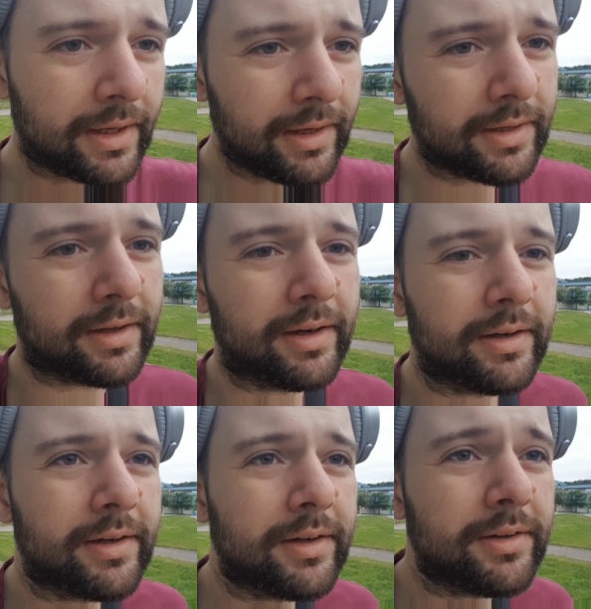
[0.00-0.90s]
Hey
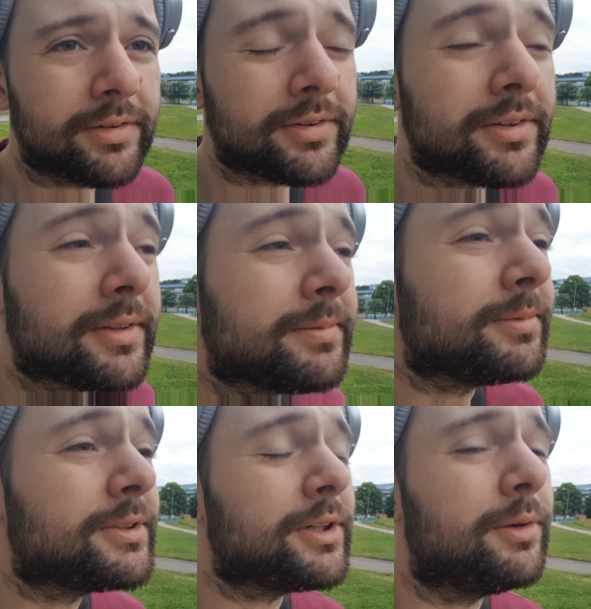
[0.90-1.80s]
guys,
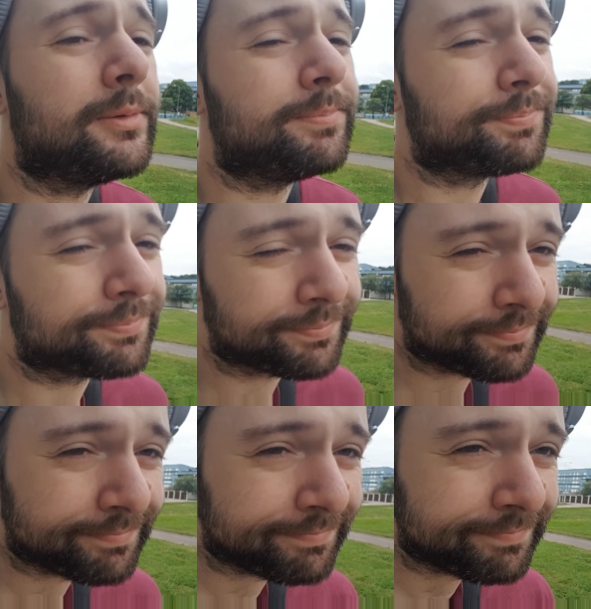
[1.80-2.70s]
so
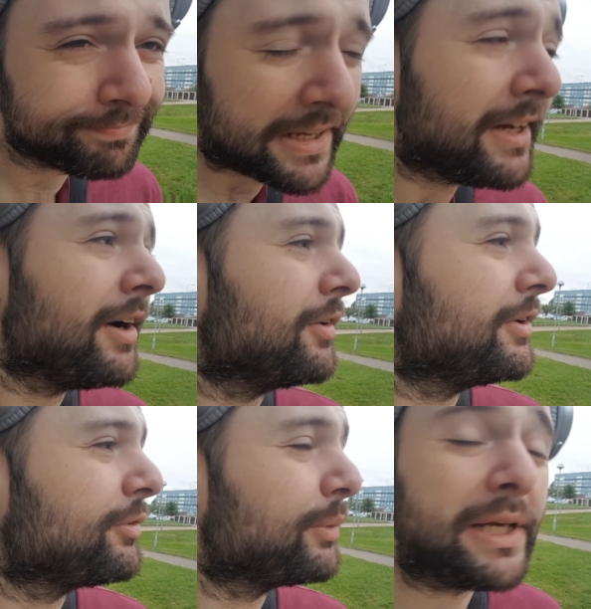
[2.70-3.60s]
on
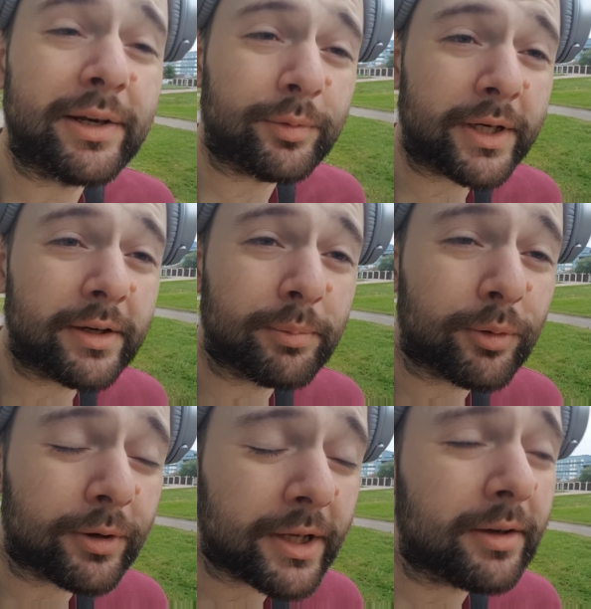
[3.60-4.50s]
this windy
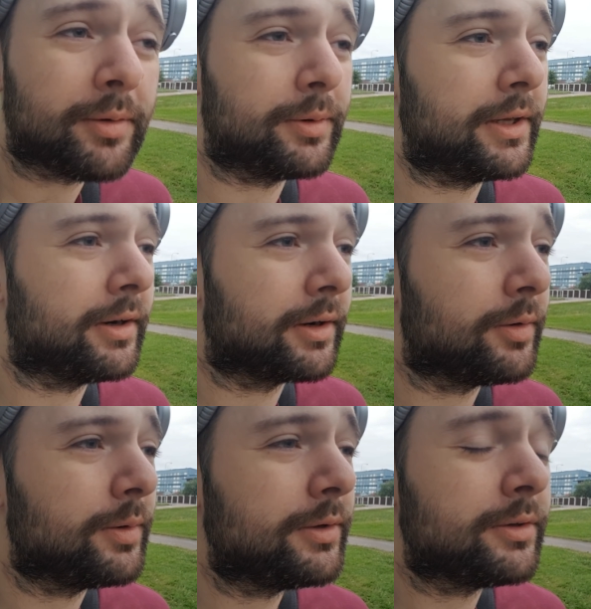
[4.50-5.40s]
morning, we are
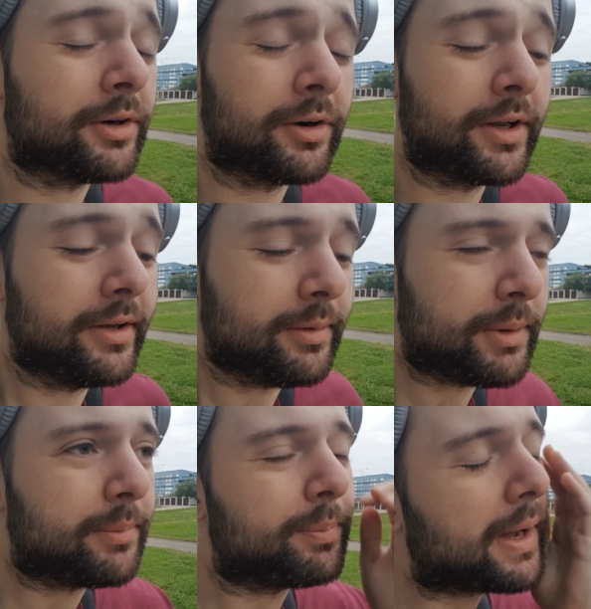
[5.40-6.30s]
going to talk a little
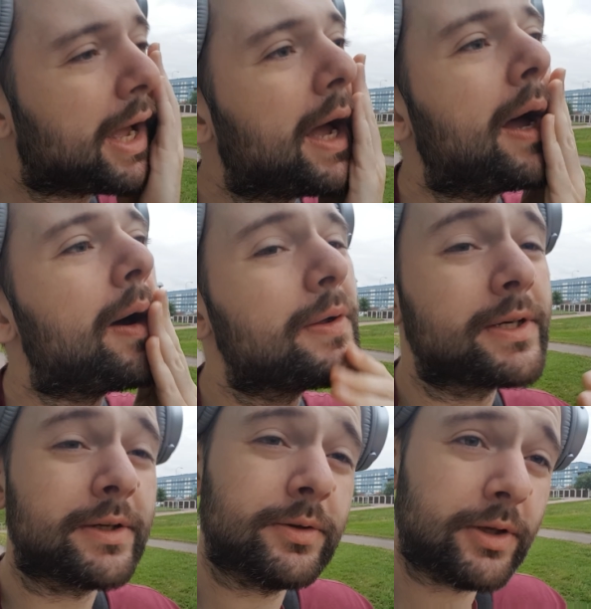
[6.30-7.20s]
bit
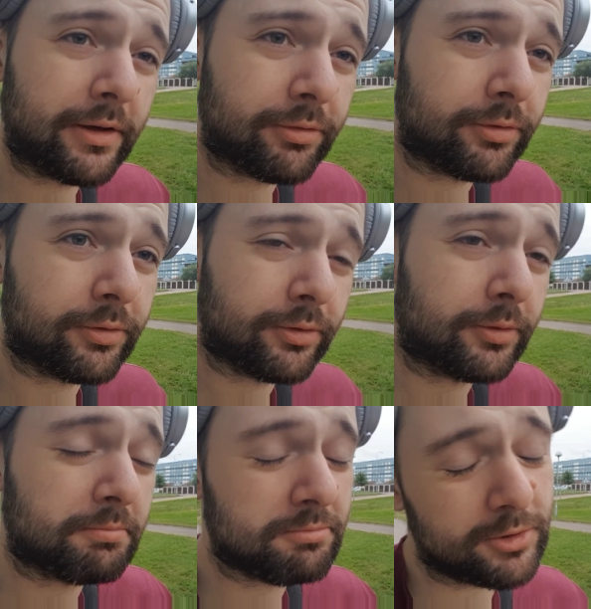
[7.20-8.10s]
about if
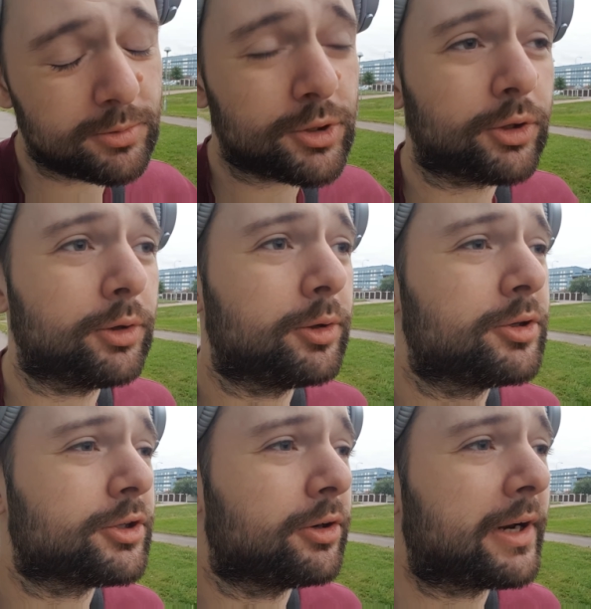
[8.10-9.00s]
you should
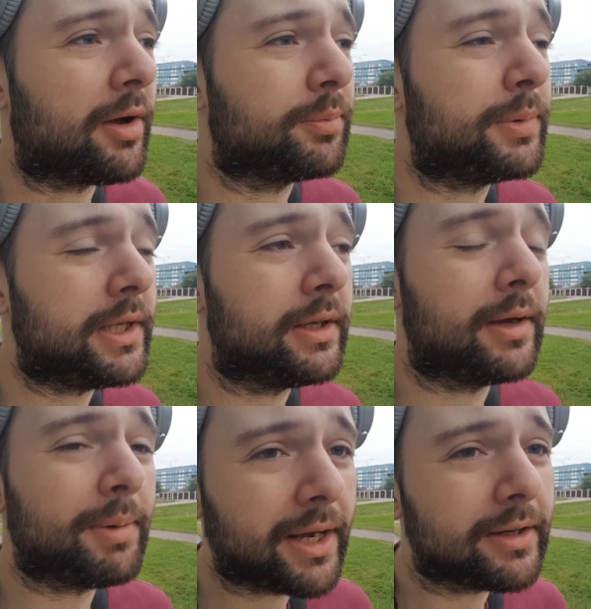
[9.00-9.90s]
start out
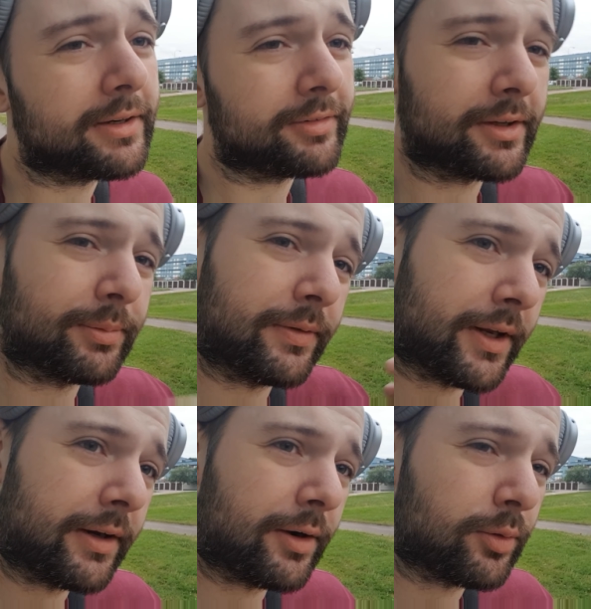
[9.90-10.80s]
being a backend developer
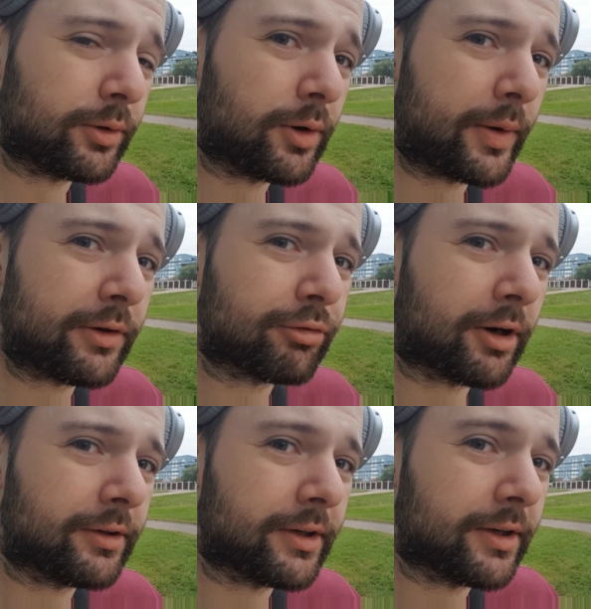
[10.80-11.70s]
and then go into
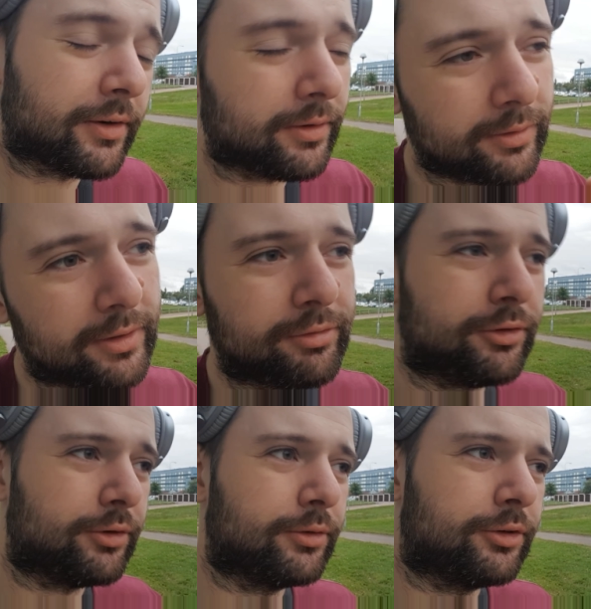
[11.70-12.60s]
frontend, or if
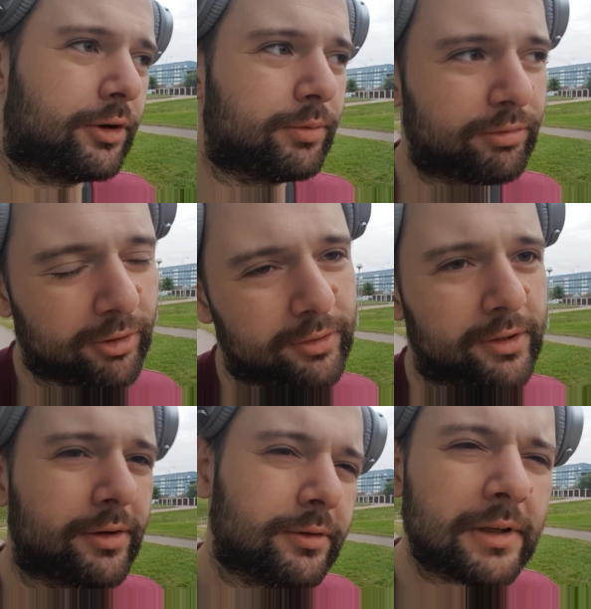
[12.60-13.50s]
you should start with
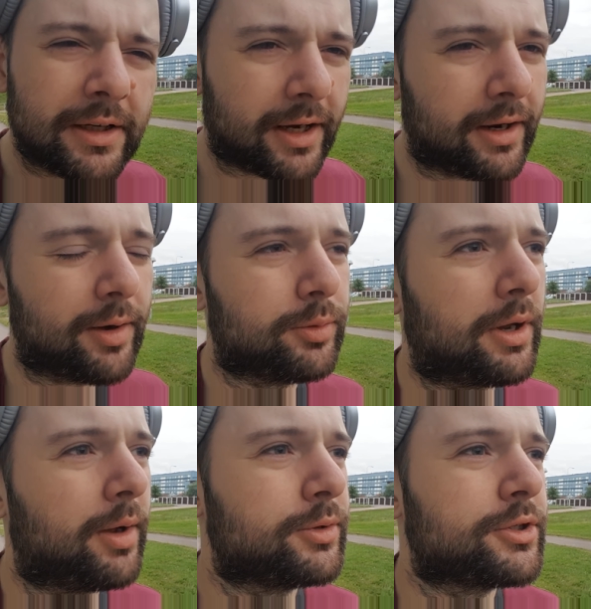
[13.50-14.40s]
frontend, or like kind of
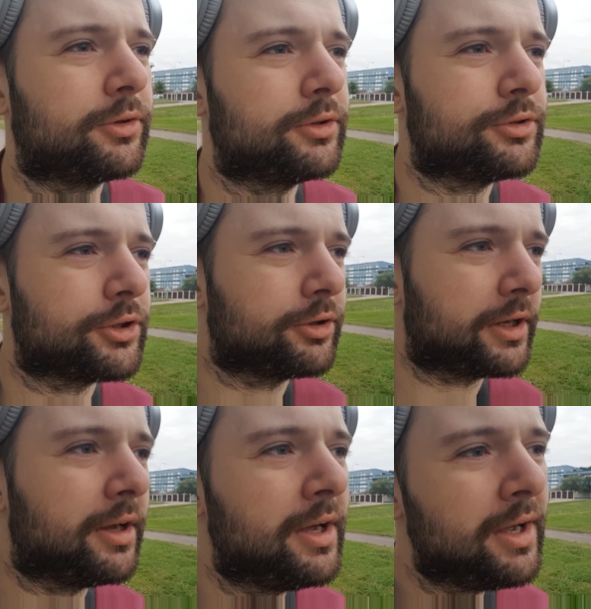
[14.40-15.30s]
how to start your journey